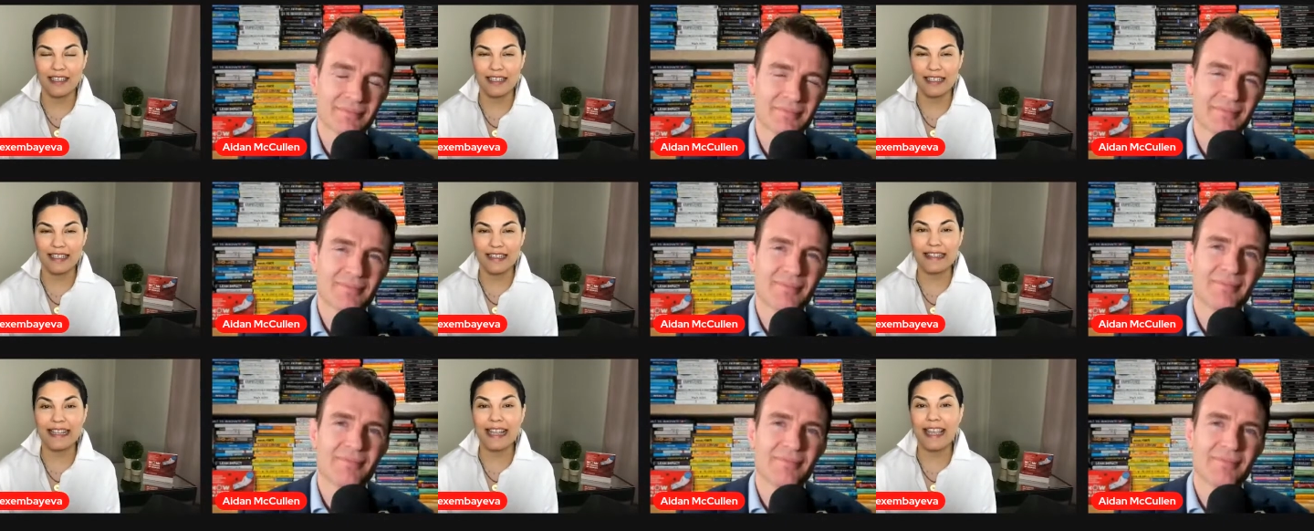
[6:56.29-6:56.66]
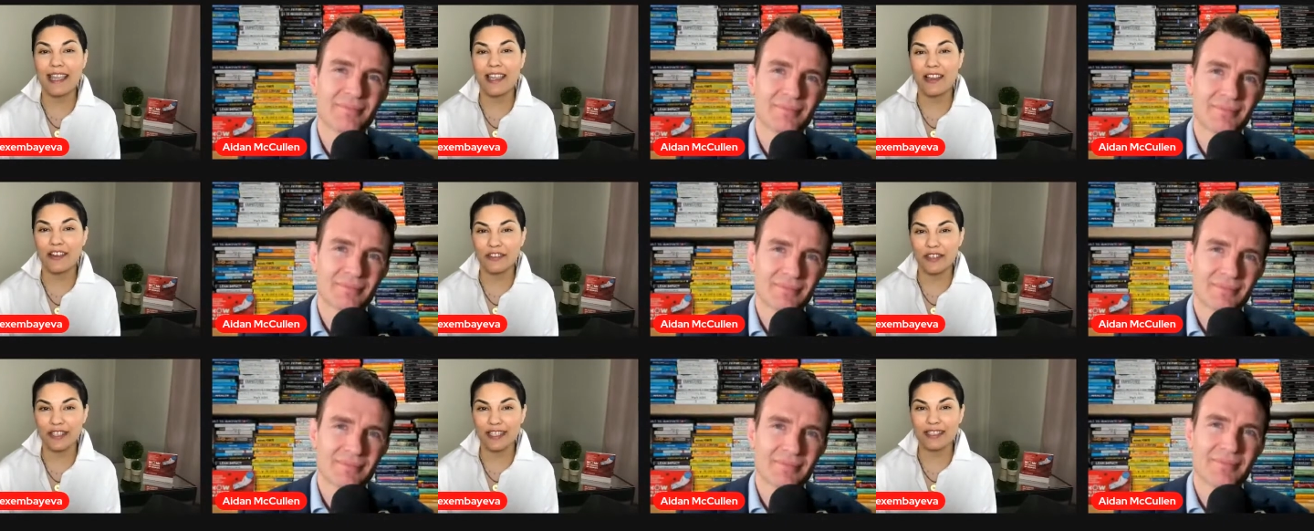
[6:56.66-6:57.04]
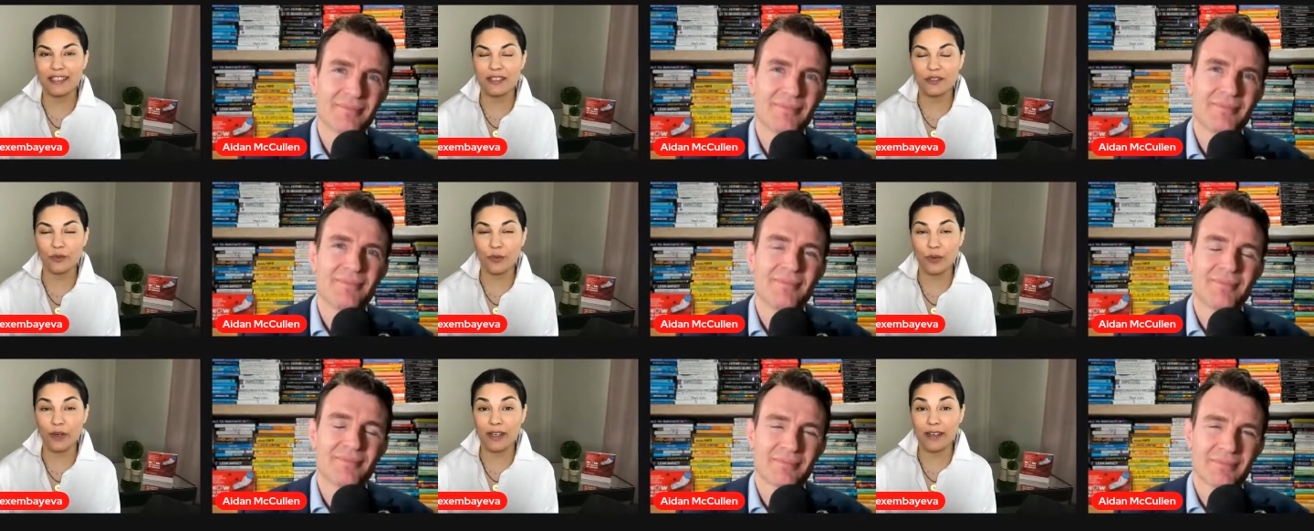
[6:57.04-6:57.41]
Speaker 1: in the
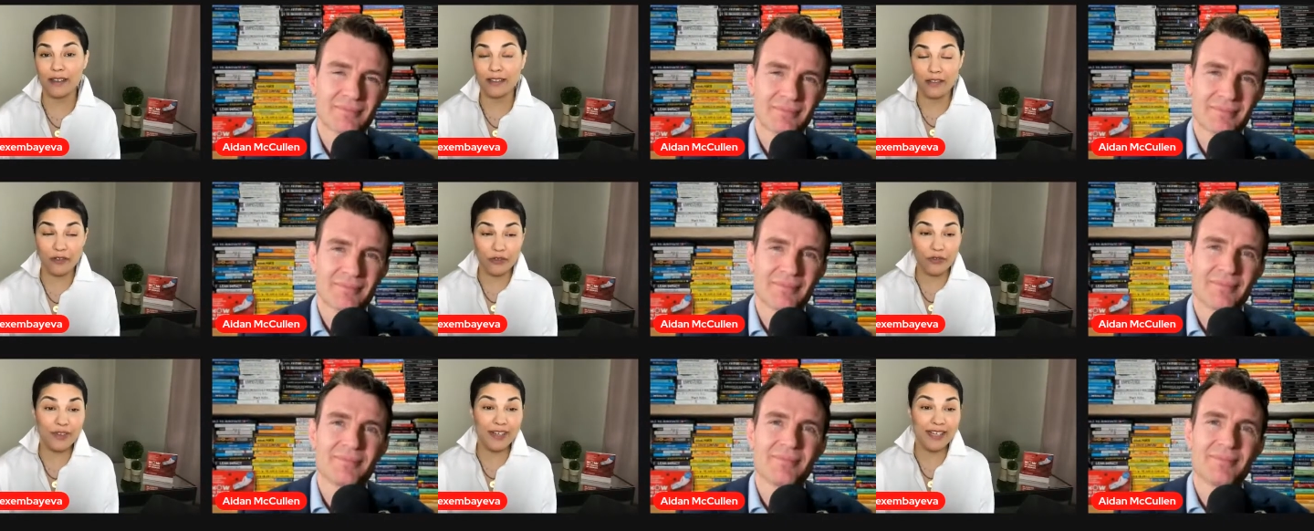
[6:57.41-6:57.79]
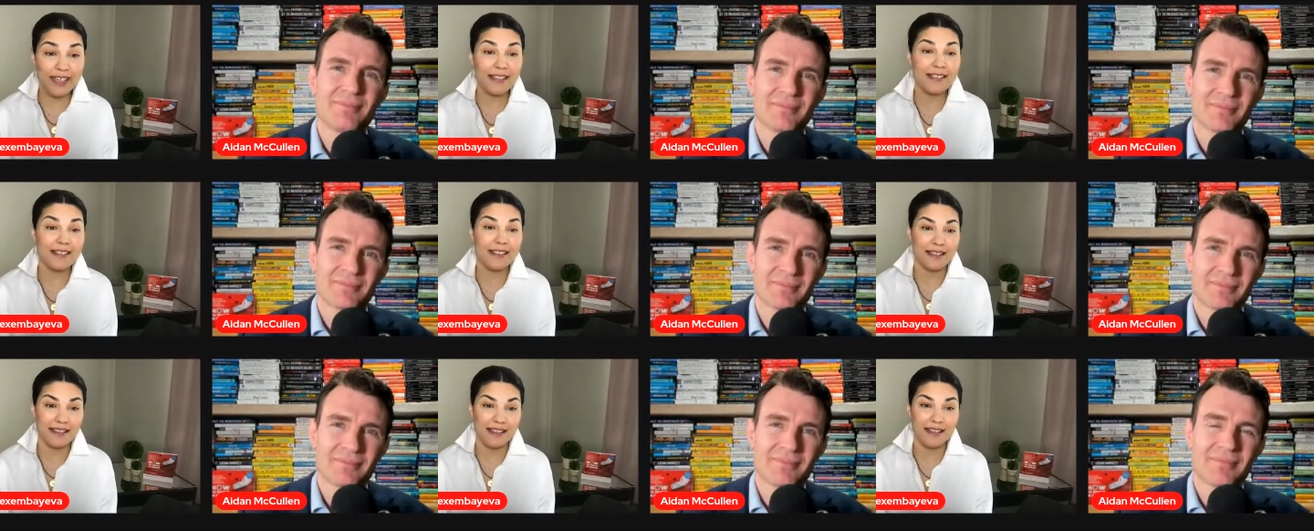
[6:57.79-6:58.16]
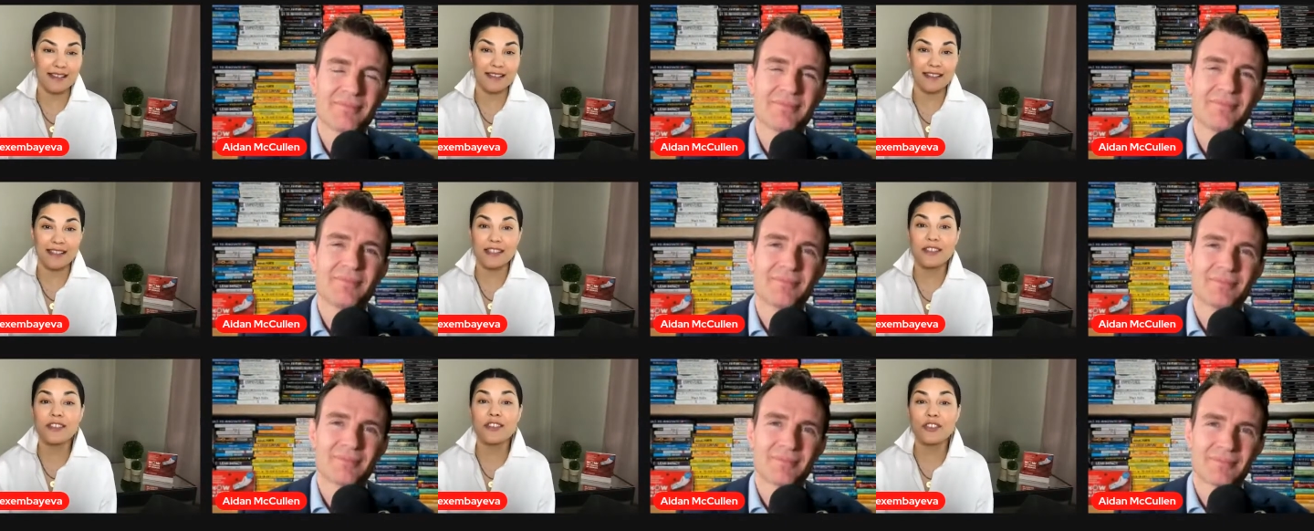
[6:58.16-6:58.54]
areas where there is
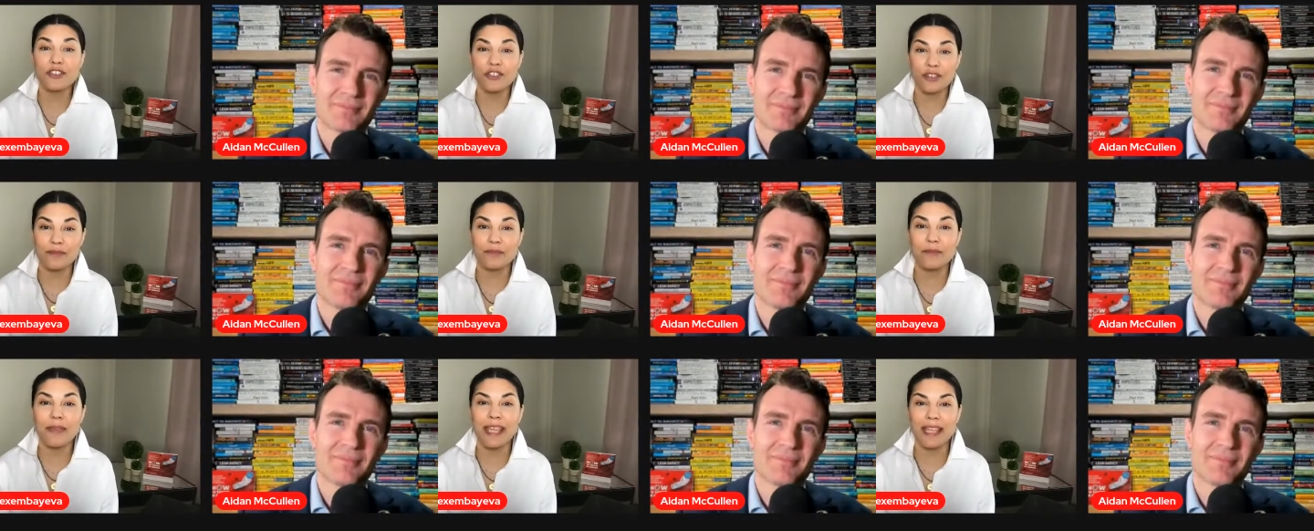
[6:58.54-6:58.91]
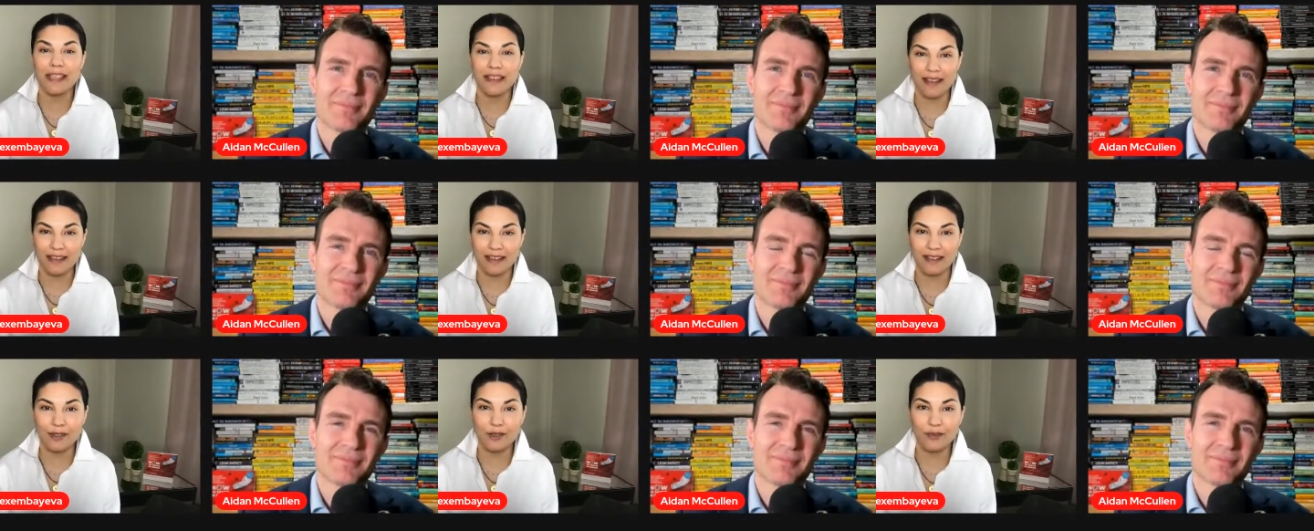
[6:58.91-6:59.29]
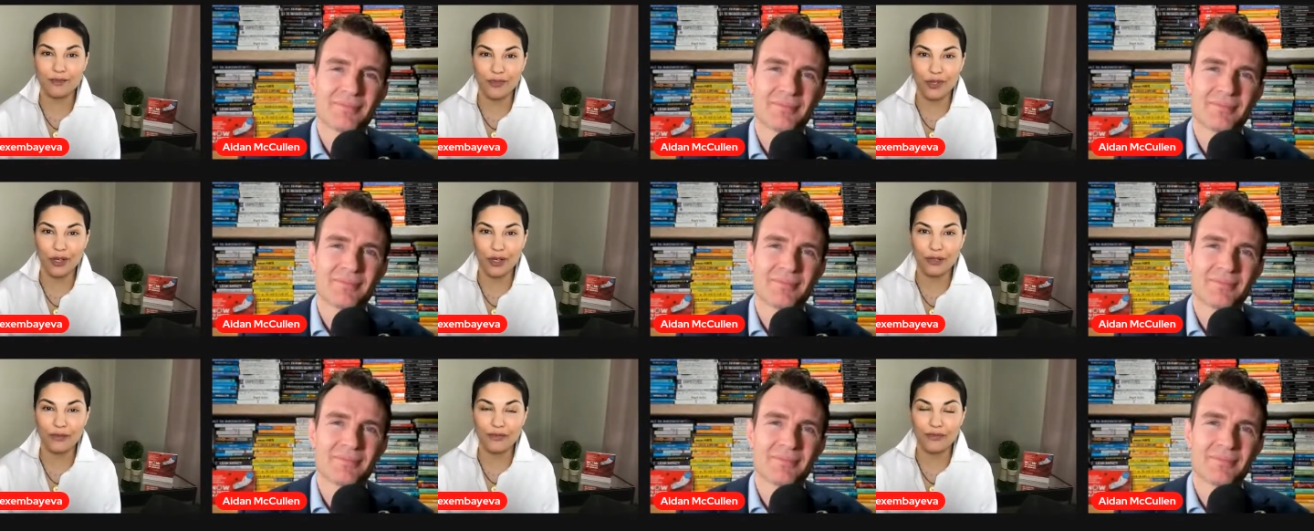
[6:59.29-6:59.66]
decision making
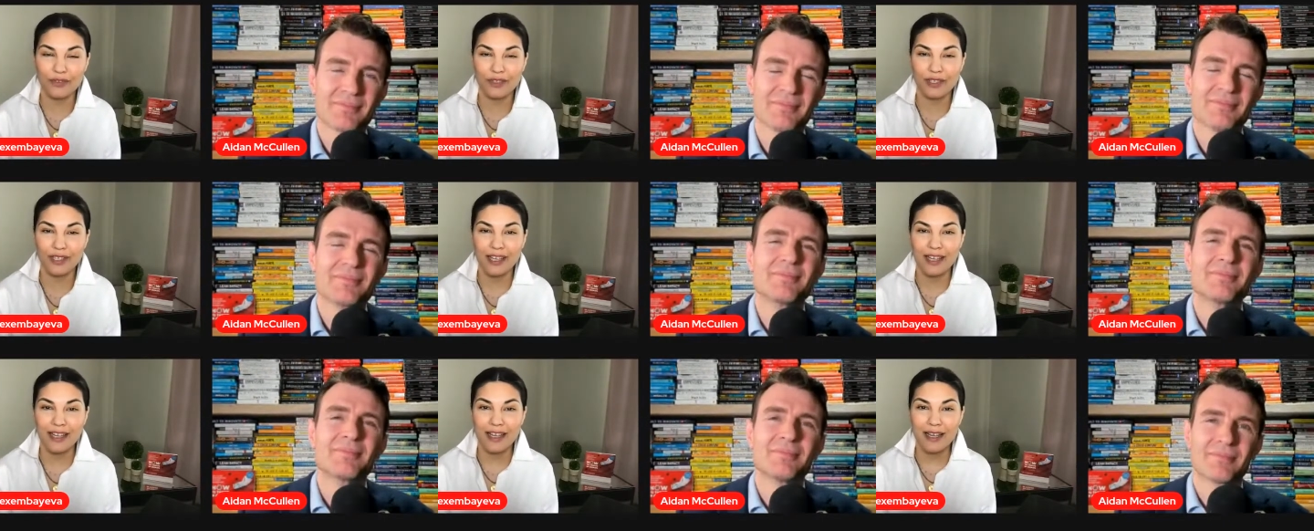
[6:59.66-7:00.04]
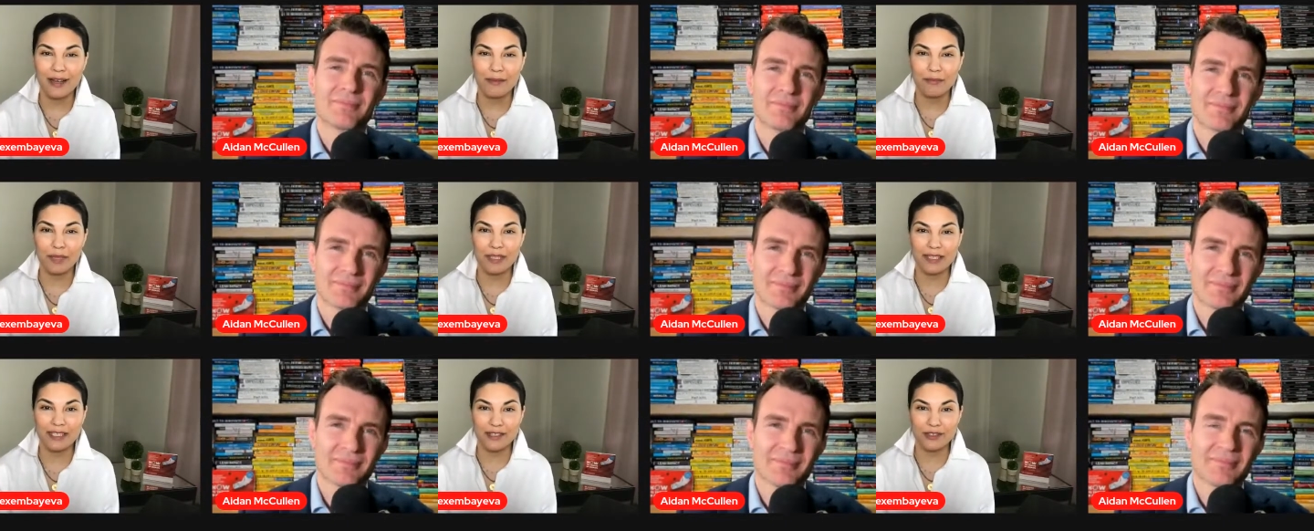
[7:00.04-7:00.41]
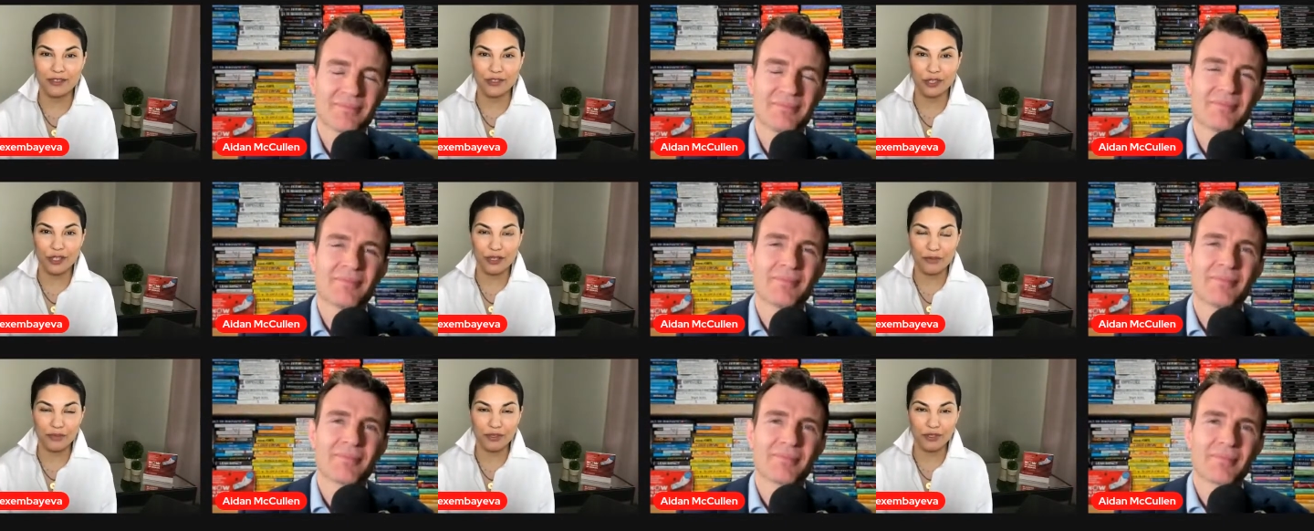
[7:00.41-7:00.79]
involved. But in
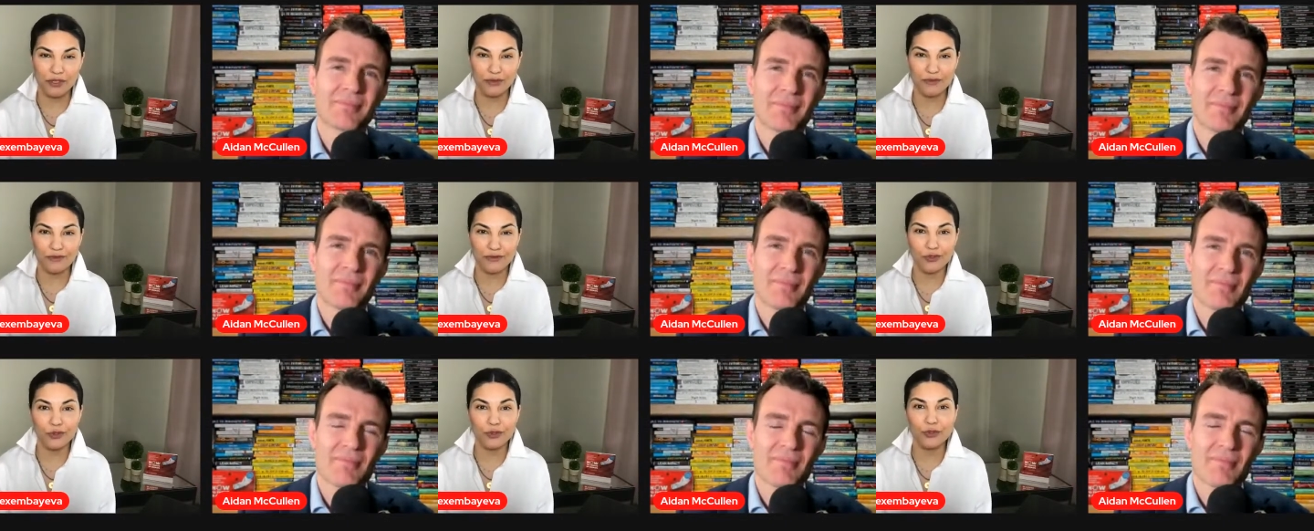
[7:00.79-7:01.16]
terms of